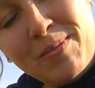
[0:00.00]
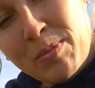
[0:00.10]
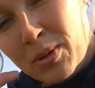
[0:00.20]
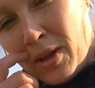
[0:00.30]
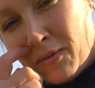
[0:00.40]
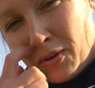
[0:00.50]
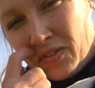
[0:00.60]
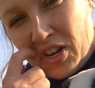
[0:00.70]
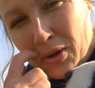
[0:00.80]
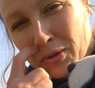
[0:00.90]
People love her
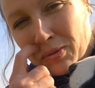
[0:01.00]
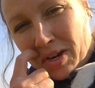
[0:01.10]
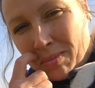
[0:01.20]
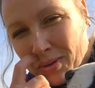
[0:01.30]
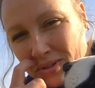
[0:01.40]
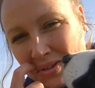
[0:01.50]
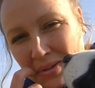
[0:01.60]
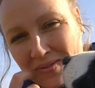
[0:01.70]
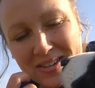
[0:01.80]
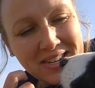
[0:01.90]
videos when I post her
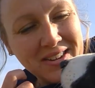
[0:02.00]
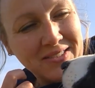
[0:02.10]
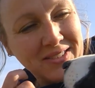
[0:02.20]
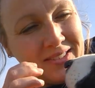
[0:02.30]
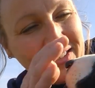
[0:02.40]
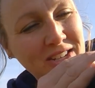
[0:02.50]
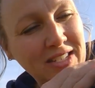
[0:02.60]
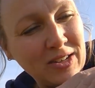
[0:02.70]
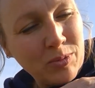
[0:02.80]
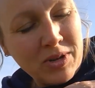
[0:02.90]
on the videos. She's
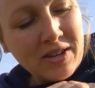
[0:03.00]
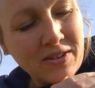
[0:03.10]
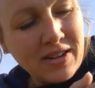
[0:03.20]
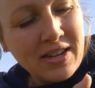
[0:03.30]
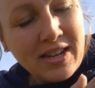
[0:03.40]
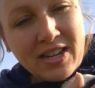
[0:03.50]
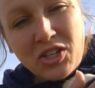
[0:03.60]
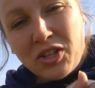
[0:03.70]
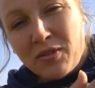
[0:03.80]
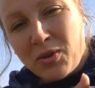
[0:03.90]
such a pretty doggy.
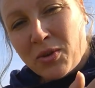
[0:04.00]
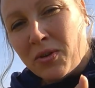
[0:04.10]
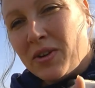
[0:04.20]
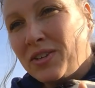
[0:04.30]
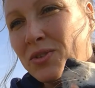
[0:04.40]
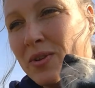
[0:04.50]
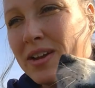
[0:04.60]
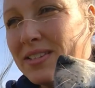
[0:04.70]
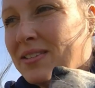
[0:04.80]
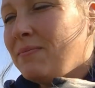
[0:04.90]
She loves going on ranger
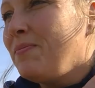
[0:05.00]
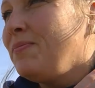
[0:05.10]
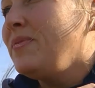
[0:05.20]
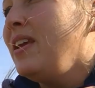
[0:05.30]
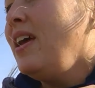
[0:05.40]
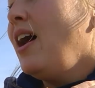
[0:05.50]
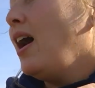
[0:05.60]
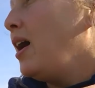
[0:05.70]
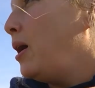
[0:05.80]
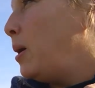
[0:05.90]
rides.
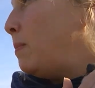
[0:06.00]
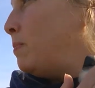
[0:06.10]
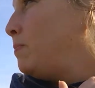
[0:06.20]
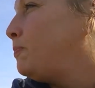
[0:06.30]
Um,